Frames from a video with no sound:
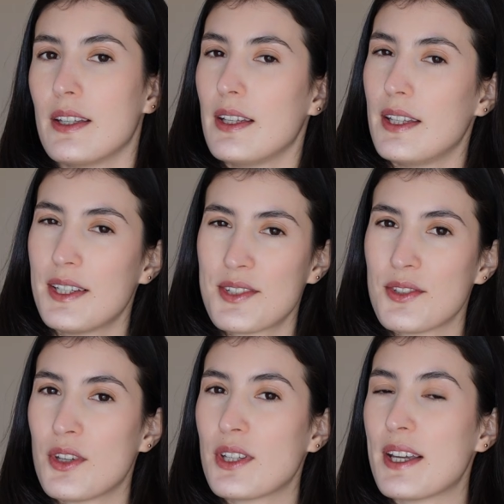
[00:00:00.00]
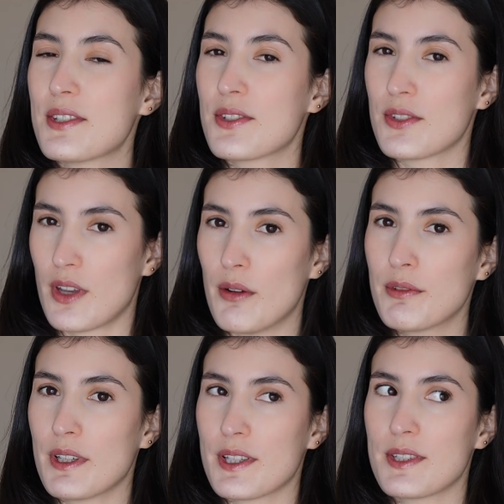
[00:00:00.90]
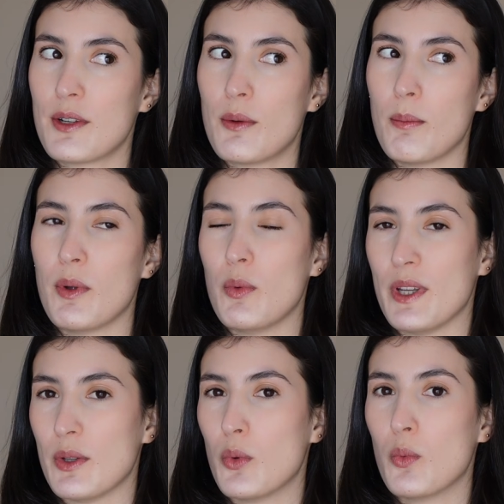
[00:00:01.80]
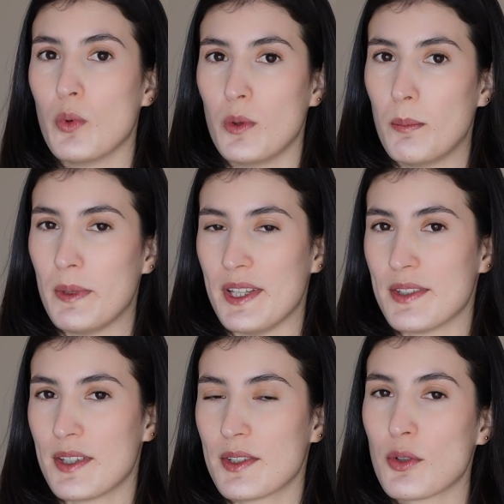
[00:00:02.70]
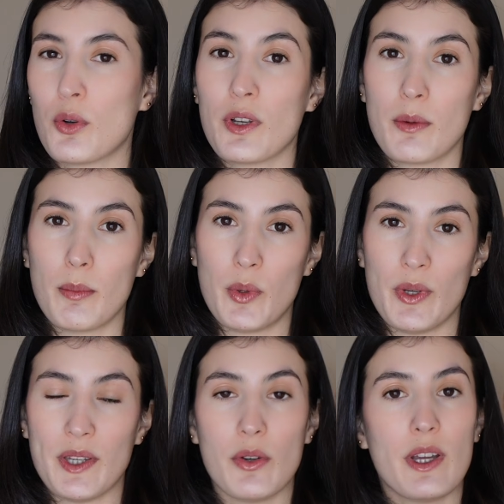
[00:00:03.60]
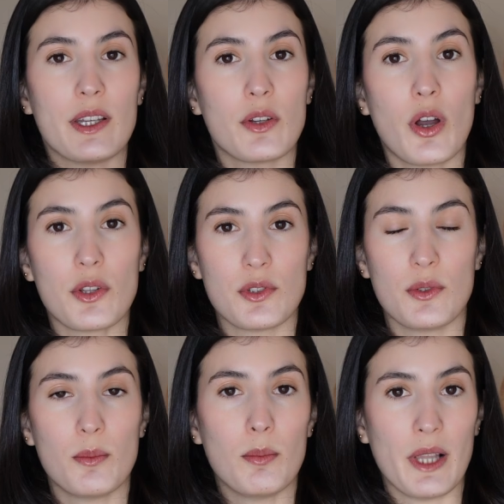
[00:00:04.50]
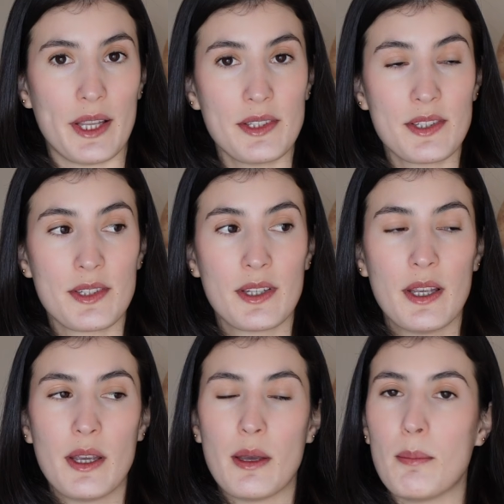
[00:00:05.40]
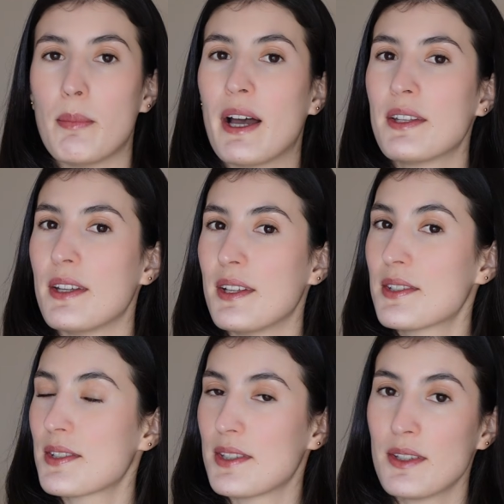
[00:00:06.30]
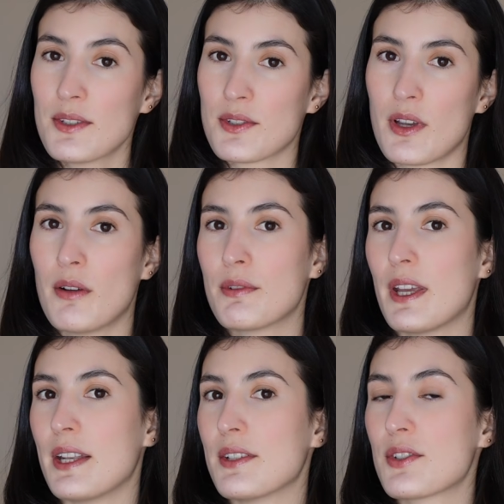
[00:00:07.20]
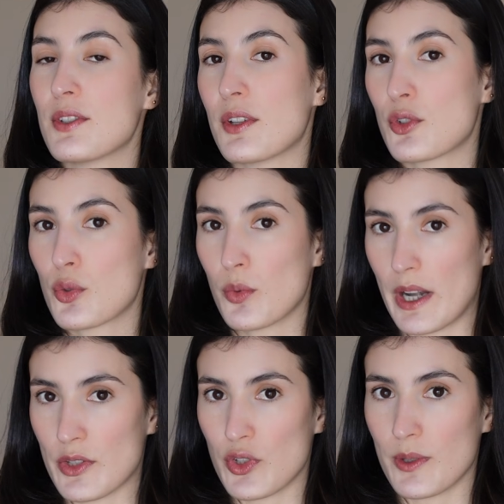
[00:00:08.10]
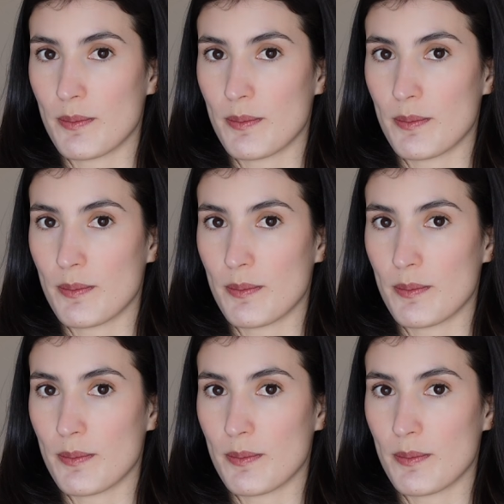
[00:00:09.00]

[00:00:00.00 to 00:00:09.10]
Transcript: It is not as soft as their merino wool pieces or their merino and cotton blends, but it's still soft and it's not scratchy.